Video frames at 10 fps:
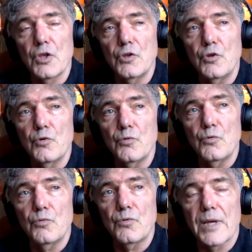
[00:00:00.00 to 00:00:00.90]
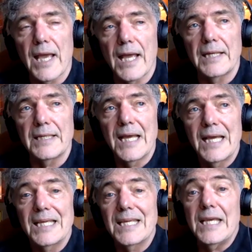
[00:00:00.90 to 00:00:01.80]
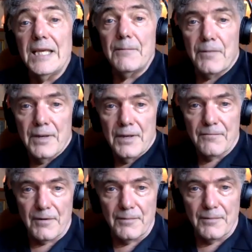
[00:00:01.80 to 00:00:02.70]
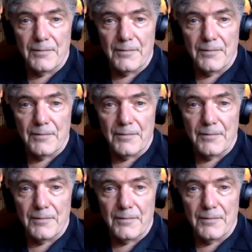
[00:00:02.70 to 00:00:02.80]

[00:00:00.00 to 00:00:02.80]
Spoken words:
you can keep from